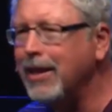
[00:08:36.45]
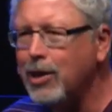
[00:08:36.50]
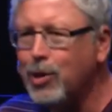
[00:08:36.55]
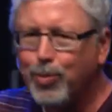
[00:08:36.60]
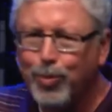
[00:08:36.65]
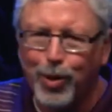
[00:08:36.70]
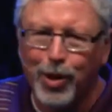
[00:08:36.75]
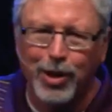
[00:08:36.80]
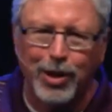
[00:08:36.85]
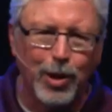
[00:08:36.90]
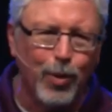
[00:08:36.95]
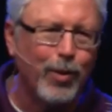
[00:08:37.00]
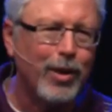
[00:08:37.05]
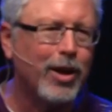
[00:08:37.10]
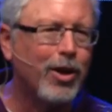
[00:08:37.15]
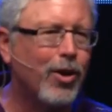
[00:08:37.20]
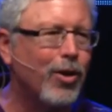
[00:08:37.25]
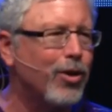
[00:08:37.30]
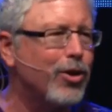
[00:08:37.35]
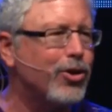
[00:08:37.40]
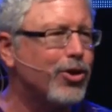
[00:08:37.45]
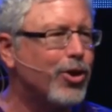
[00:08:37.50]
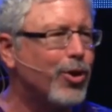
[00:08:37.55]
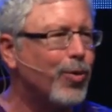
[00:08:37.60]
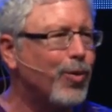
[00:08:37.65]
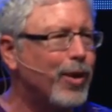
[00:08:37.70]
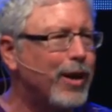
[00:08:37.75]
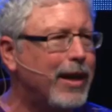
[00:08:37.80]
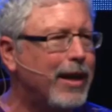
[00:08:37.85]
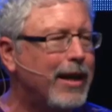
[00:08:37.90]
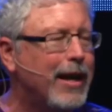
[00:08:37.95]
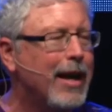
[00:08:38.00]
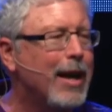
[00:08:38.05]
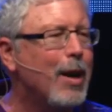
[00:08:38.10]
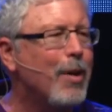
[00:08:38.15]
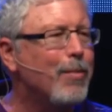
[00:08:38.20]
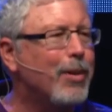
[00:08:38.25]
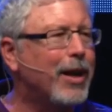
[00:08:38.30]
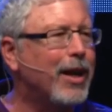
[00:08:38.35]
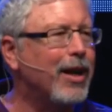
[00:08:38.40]
this book that we encourage you to read,
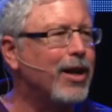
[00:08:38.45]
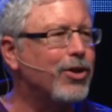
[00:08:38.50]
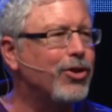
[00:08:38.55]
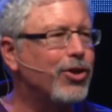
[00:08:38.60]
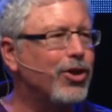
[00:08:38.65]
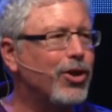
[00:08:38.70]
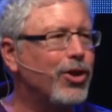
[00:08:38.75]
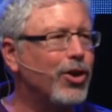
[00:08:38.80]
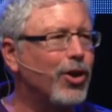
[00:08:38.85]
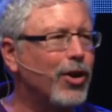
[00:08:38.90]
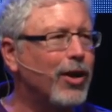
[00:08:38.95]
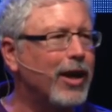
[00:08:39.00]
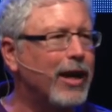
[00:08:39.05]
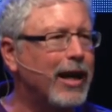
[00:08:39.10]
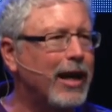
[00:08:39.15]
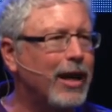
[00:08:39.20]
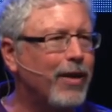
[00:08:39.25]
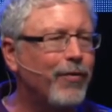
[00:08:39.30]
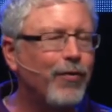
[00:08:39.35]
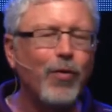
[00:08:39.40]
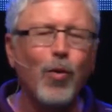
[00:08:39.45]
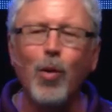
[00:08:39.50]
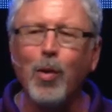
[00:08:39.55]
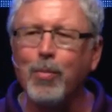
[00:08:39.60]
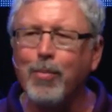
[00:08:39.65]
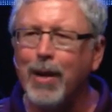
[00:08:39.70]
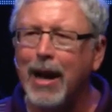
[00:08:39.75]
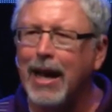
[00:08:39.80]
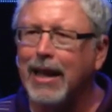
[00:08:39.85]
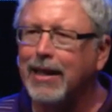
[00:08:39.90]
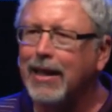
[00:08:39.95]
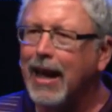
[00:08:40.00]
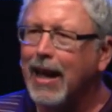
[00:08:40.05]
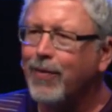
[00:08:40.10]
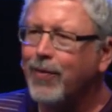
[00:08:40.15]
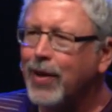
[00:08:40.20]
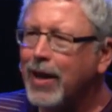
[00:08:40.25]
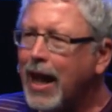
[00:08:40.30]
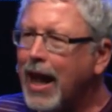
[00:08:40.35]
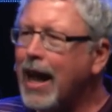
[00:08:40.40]
because you're going to inform my
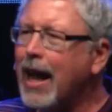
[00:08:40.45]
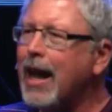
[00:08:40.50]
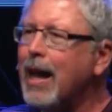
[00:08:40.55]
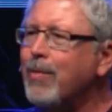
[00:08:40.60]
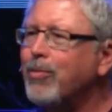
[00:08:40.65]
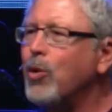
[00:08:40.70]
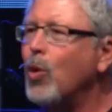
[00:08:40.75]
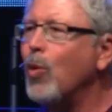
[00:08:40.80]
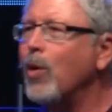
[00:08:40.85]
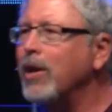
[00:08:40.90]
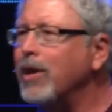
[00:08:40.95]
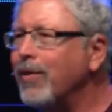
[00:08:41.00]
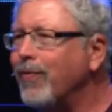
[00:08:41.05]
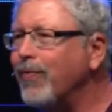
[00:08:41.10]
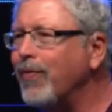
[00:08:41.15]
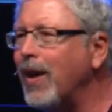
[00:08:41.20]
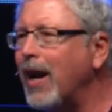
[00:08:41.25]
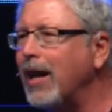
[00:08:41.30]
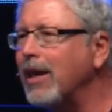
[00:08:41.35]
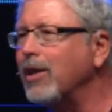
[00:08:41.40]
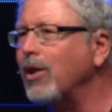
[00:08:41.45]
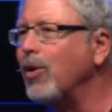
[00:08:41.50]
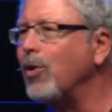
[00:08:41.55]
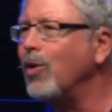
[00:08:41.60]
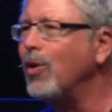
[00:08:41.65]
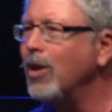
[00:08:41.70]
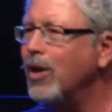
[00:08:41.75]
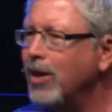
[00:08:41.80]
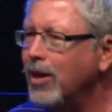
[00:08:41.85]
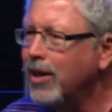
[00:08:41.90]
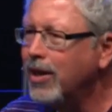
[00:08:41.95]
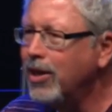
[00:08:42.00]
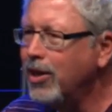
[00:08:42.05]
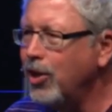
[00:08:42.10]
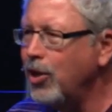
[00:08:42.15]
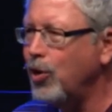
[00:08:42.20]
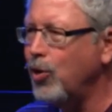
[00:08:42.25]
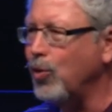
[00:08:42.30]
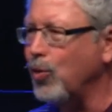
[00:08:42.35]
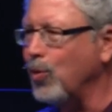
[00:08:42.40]
life and I'm going to follow
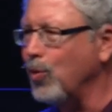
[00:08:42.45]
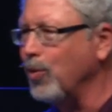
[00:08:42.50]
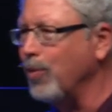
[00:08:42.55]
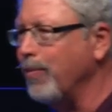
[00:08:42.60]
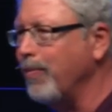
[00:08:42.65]
you.